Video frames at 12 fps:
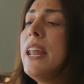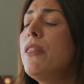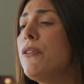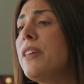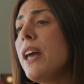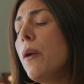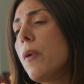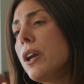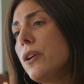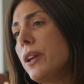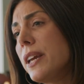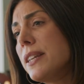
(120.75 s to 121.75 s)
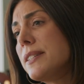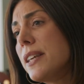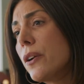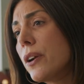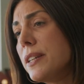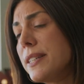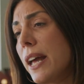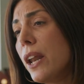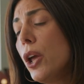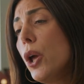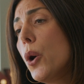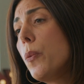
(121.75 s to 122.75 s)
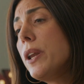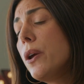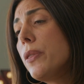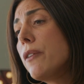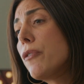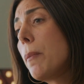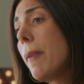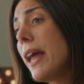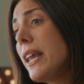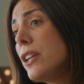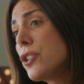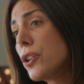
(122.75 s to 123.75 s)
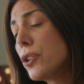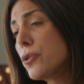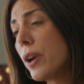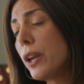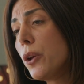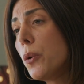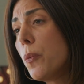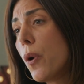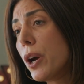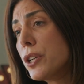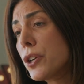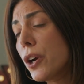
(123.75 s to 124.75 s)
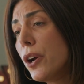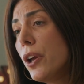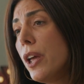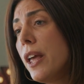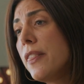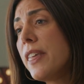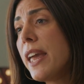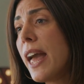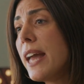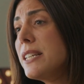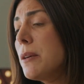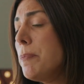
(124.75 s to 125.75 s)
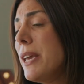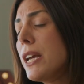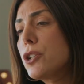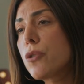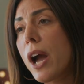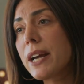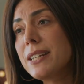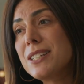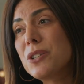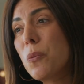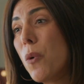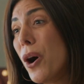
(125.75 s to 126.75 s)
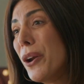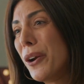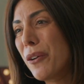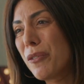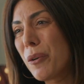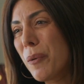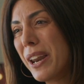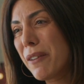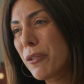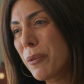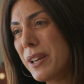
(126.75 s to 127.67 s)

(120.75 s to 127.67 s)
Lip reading: Another thing I want you to consider is that we know that for many children who wander, they end up being attracted to water for whatever